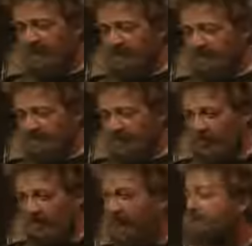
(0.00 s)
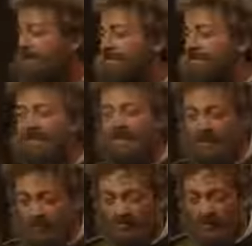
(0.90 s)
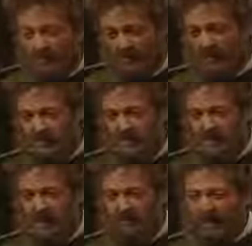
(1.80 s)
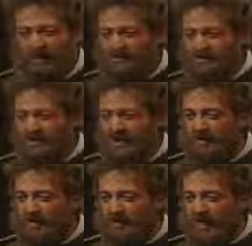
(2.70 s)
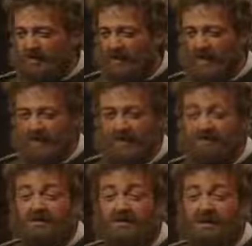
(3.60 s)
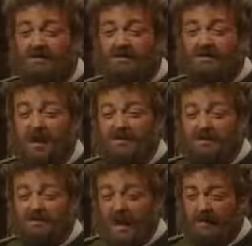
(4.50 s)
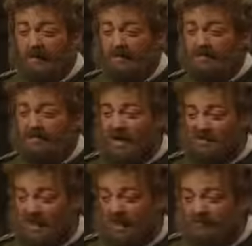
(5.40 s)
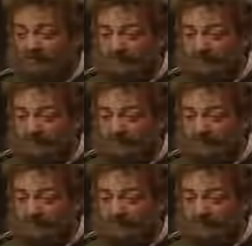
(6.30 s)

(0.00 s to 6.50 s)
I said, you want to buy me something useful? Then give me a big stick with a nail in the end and somebody who deserves a damn good thrashing.